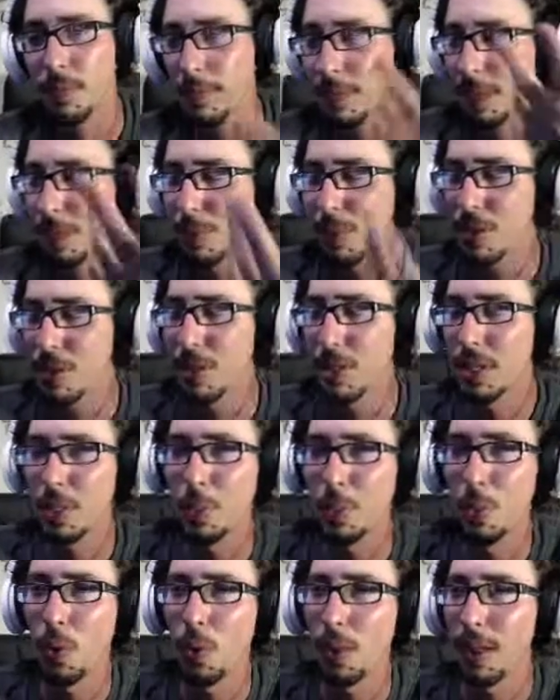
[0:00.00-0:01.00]
just
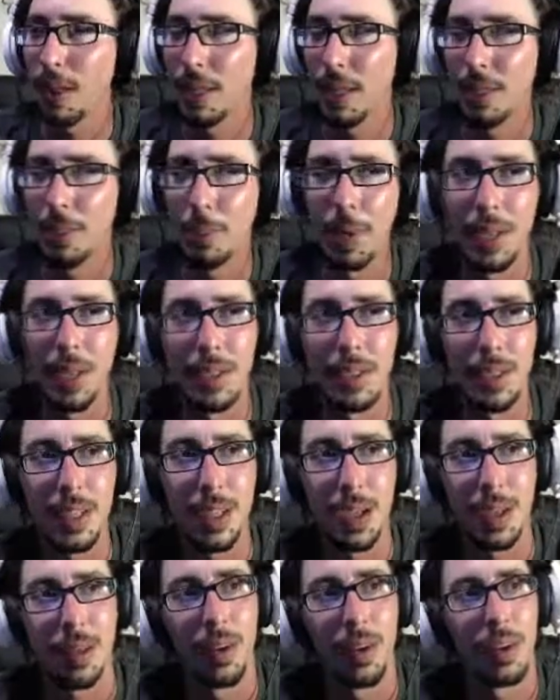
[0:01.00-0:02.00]
disappointed that the beta is
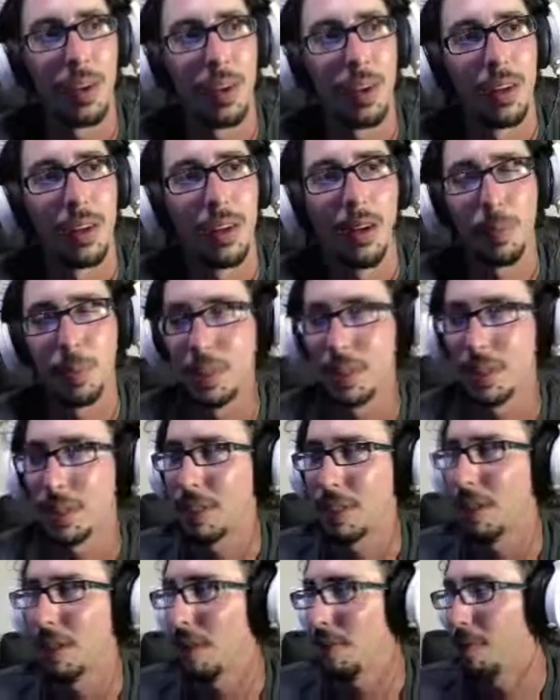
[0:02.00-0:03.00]
not up to
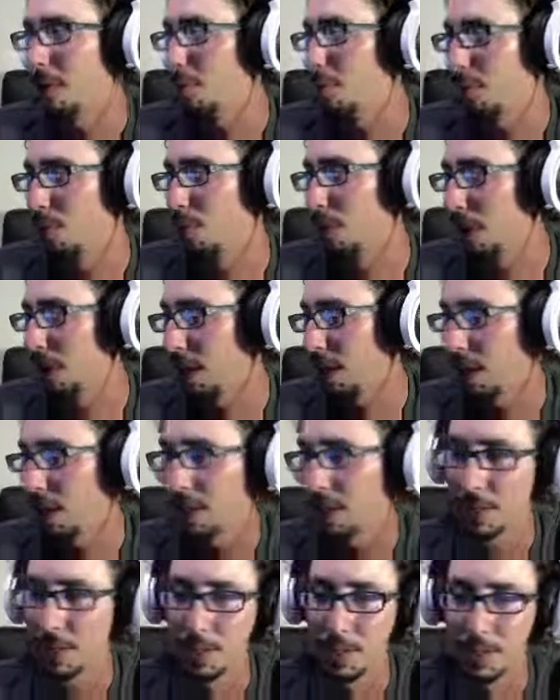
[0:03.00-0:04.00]
snuff. I would really
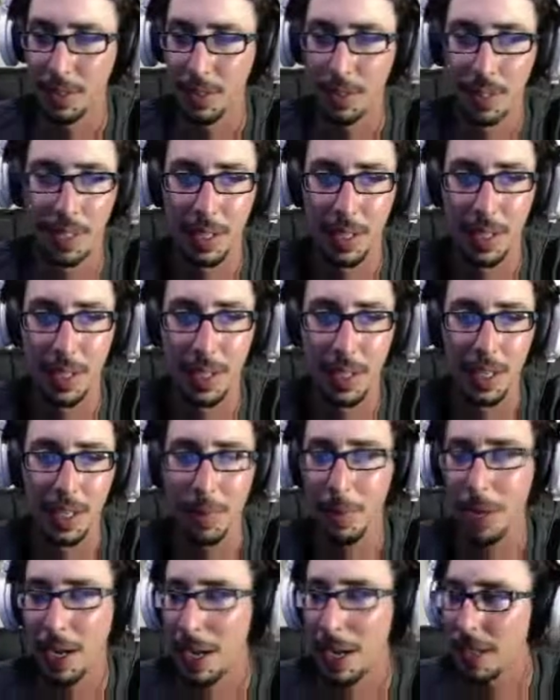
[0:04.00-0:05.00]
like to
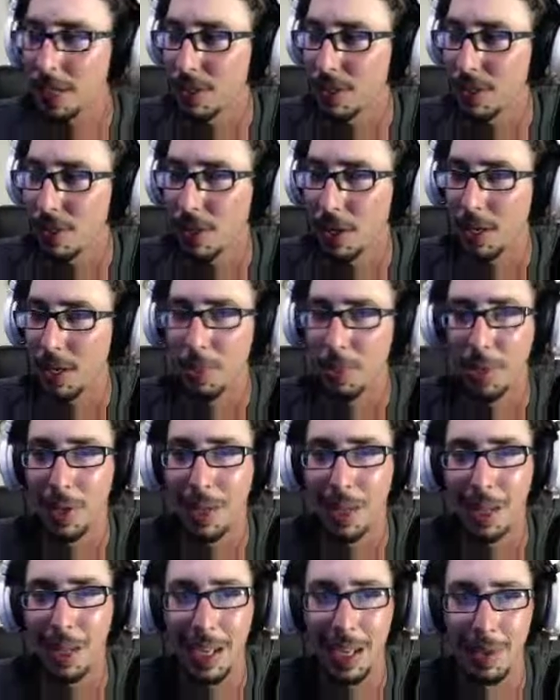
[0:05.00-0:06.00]
get my hands on it and play
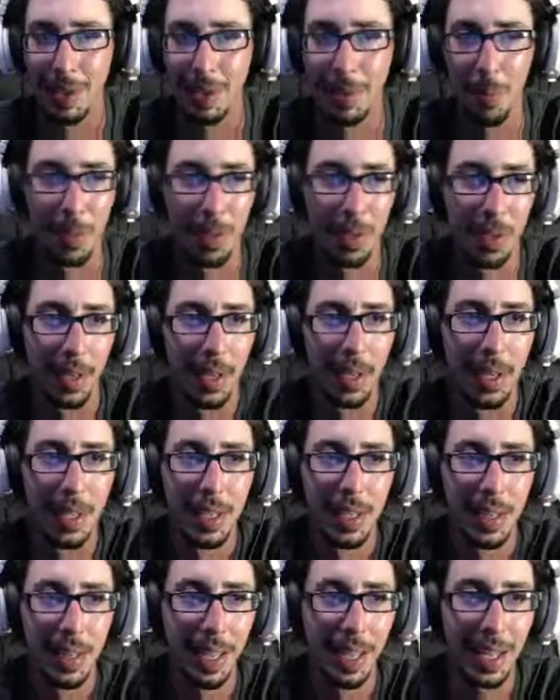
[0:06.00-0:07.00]
a lot of it, but
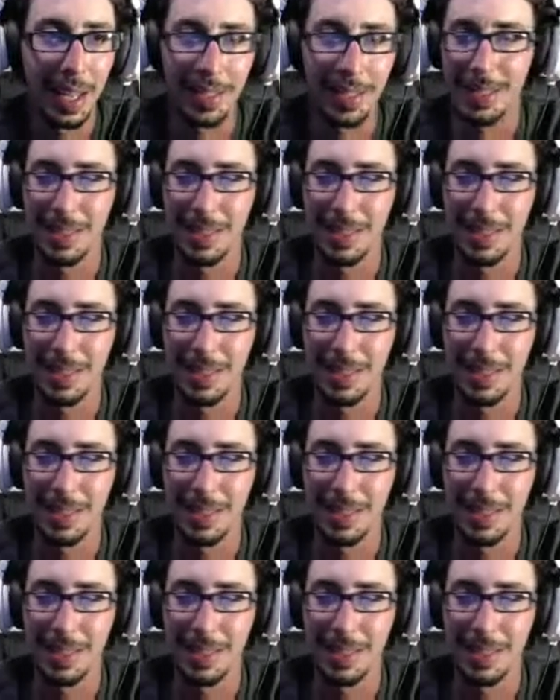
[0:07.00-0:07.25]
that doesn't